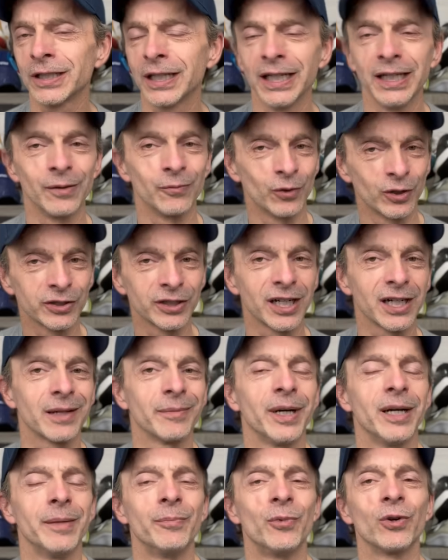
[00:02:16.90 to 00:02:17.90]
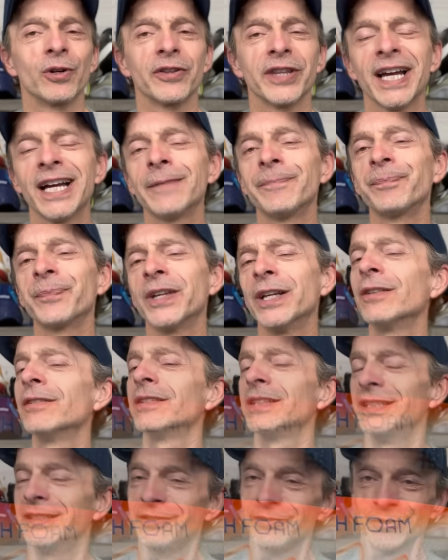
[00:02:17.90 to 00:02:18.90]
and we'll talk about more of that here
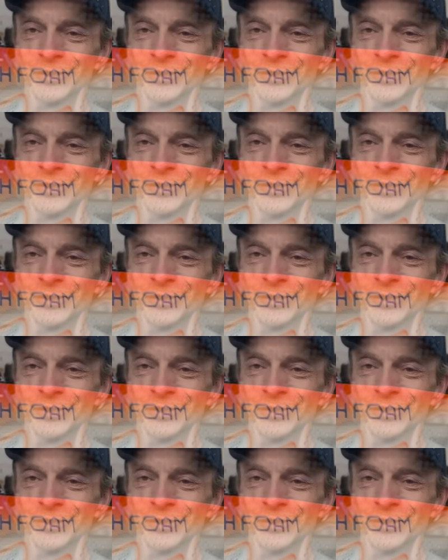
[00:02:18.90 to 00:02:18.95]
in